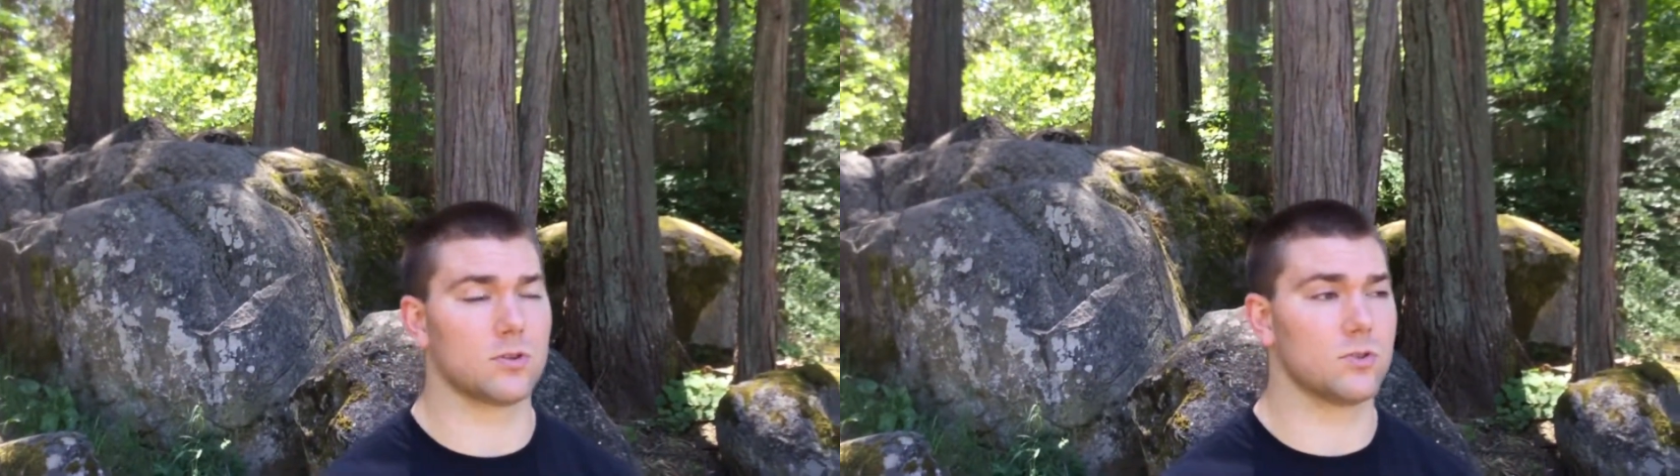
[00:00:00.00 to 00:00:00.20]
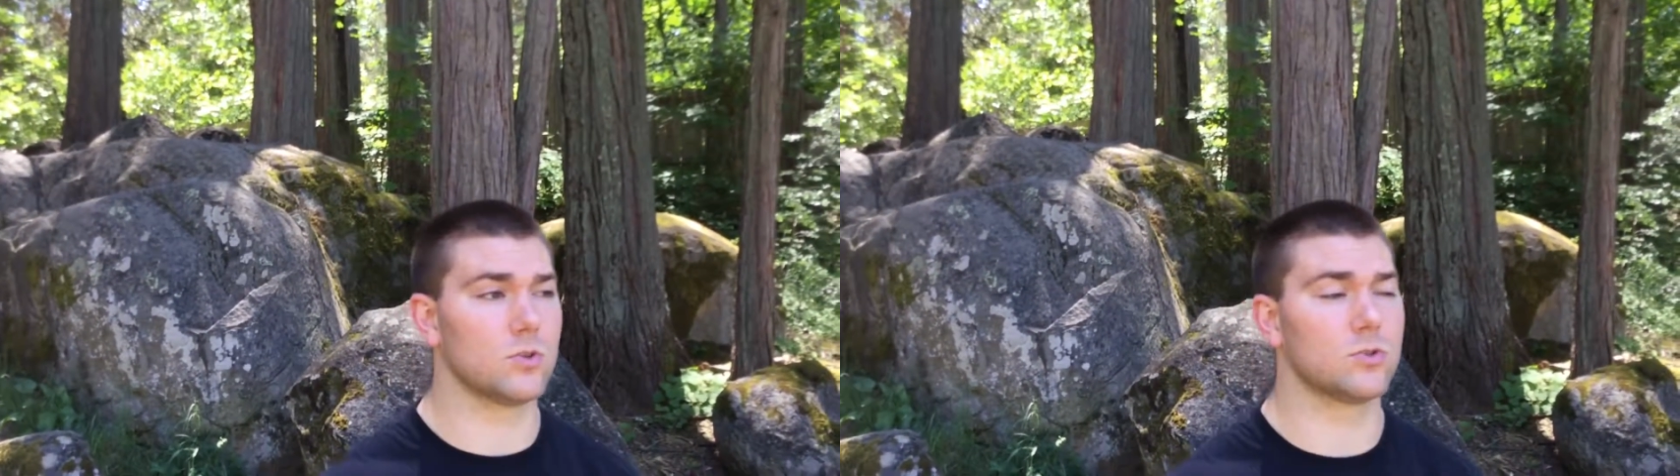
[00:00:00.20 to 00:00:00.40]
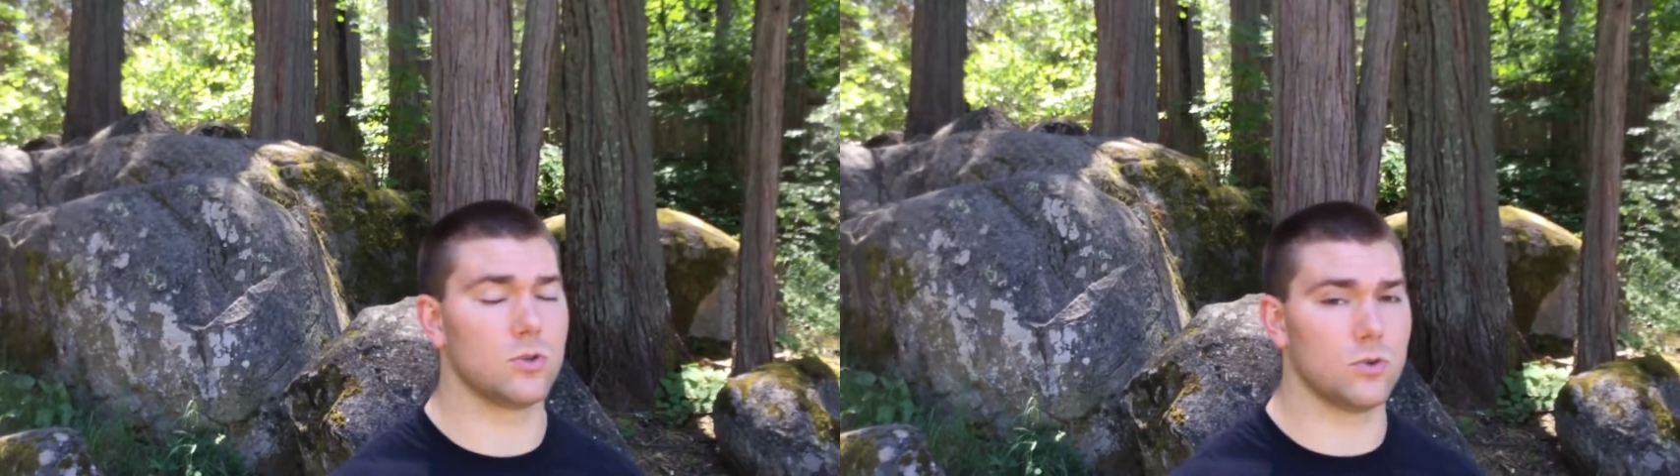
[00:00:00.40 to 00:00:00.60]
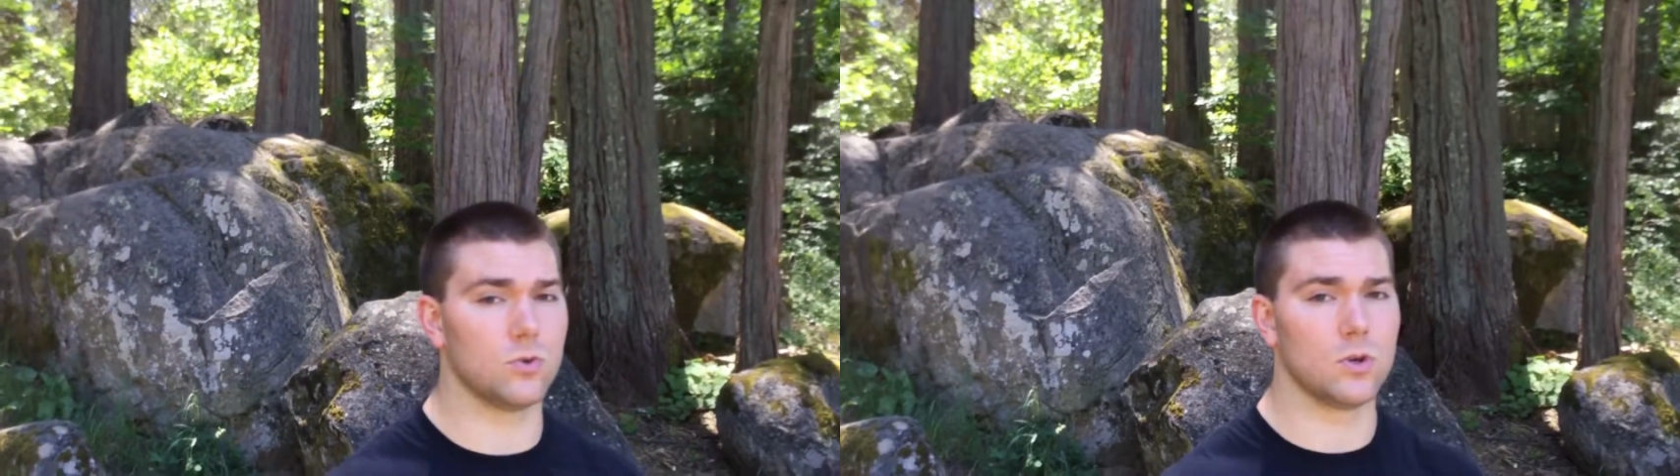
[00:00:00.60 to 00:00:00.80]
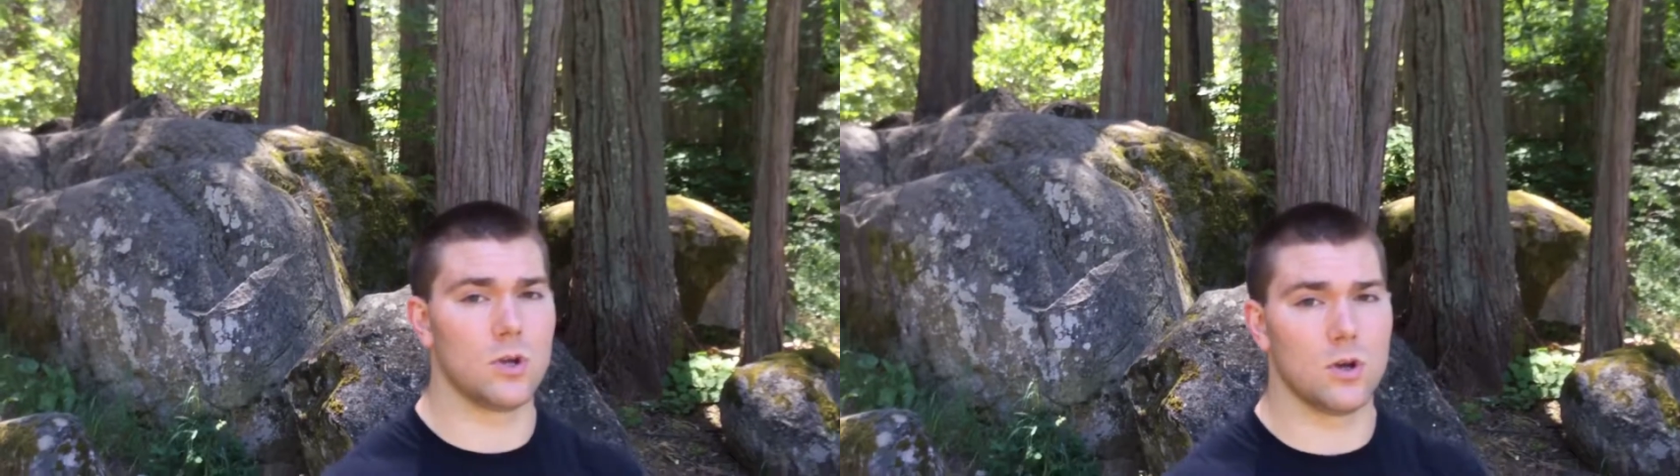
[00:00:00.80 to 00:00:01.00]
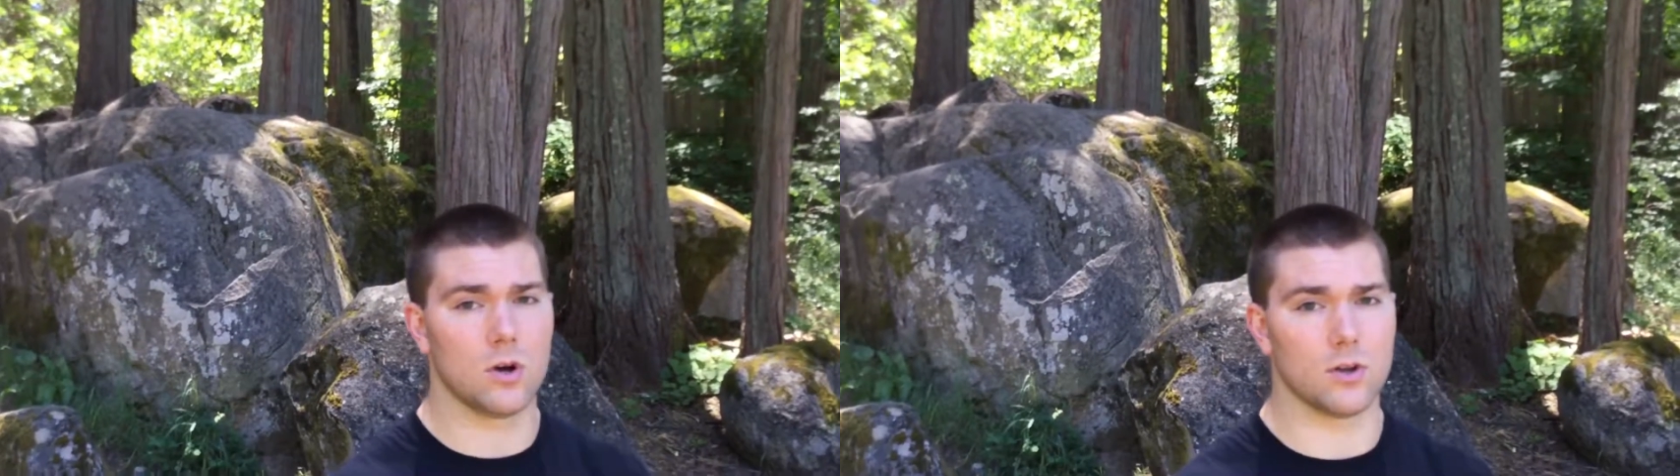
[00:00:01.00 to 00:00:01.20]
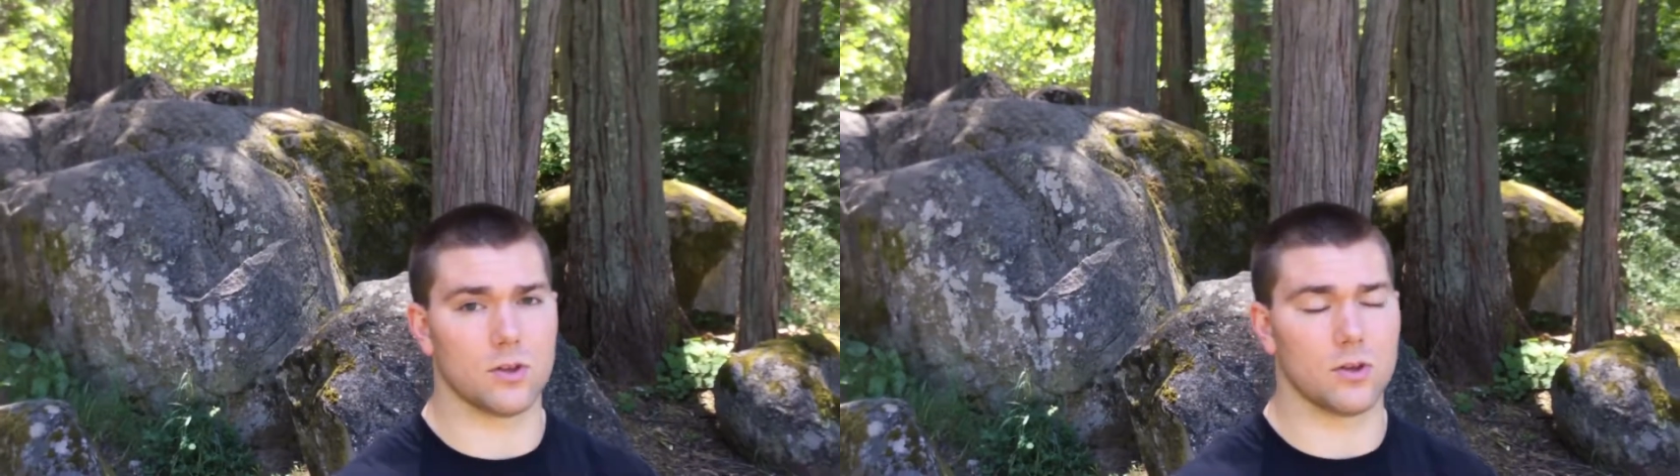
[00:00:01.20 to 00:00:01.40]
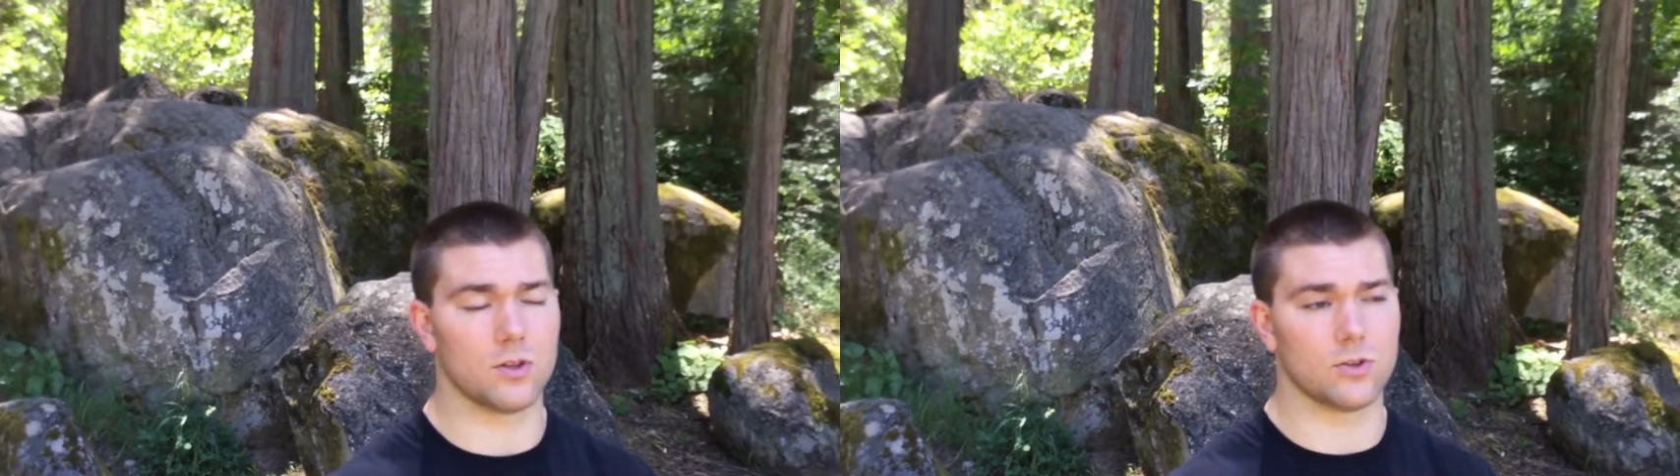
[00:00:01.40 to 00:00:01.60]
So those two are
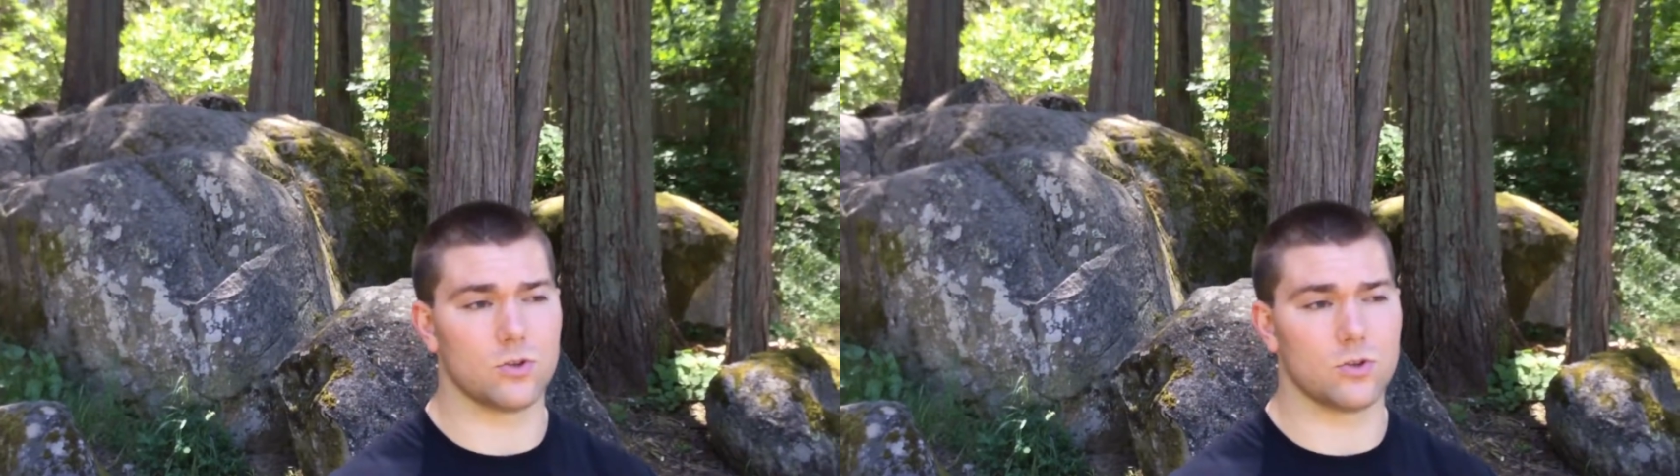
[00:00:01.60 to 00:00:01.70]
the